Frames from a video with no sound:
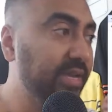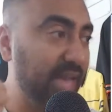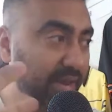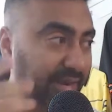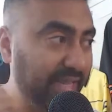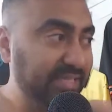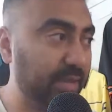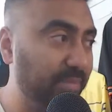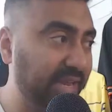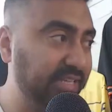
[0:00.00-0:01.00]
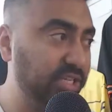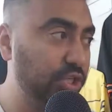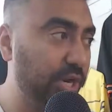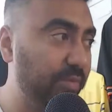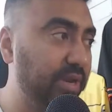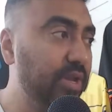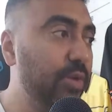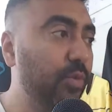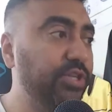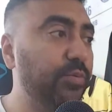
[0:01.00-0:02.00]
Now, next up, ladies and gentlemen, Mauricio